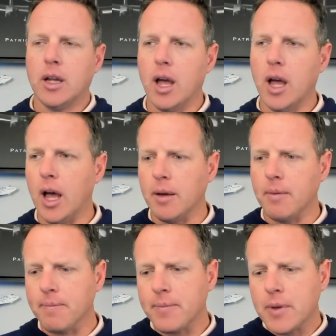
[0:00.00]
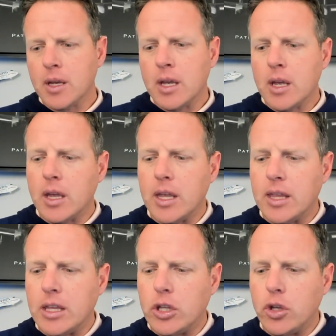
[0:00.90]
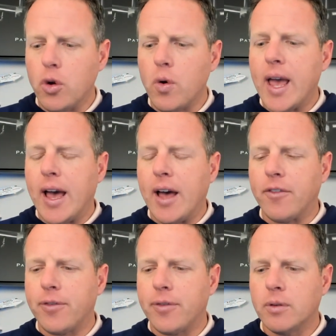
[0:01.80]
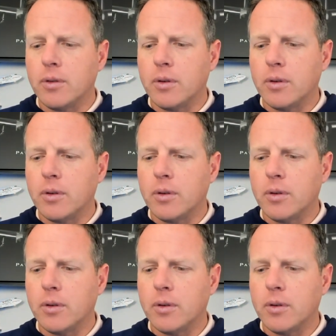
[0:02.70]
You have